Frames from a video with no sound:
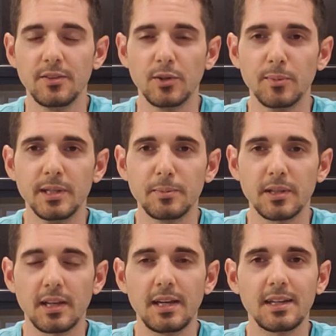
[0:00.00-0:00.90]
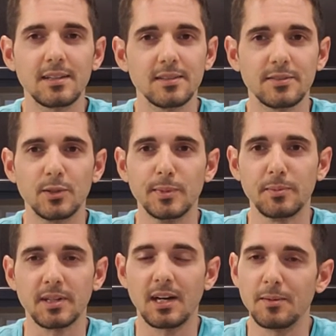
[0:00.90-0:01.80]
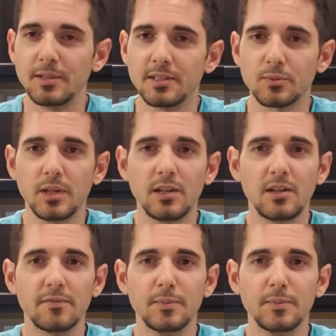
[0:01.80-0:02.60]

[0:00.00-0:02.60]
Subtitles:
throw me up a like, throw me up a comment as well.